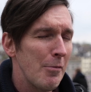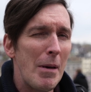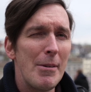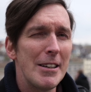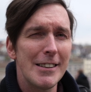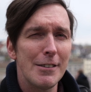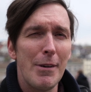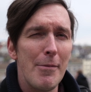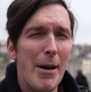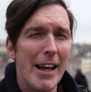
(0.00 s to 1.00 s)
Maybe it's just
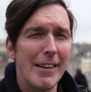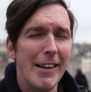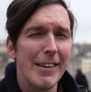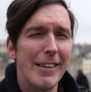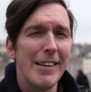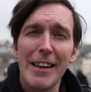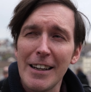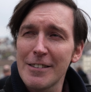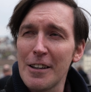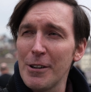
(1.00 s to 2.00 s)
my bad luck.
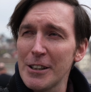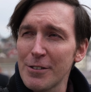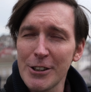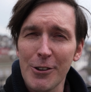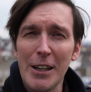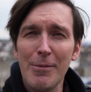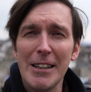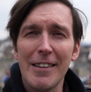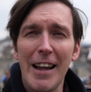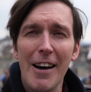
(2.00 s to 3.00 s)
Thanks so much for joining
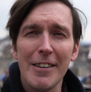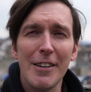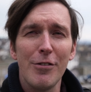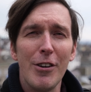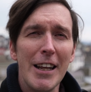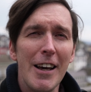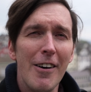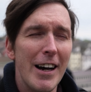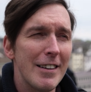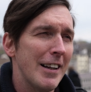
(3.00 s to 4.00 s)
me today on this
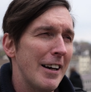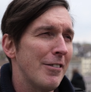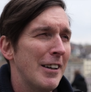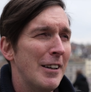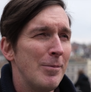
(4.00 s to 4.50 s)
video as I've